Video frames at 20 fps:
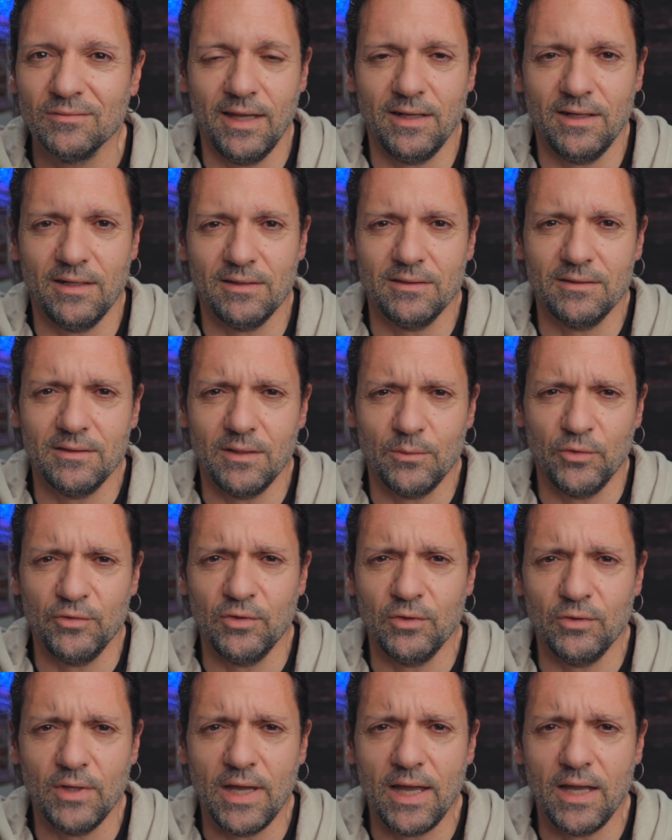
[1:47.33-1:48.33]
and as some of
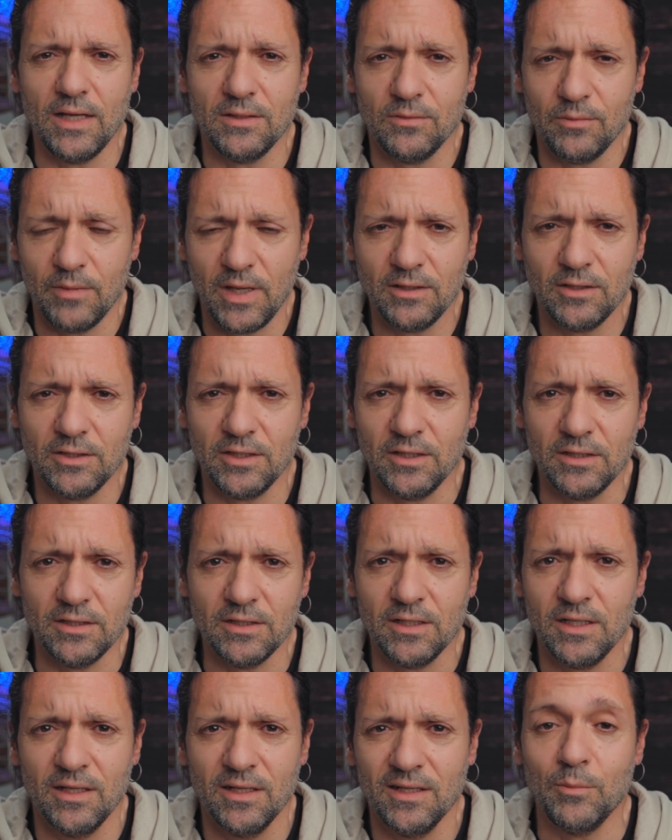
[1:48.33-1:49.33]
you guys mentioned,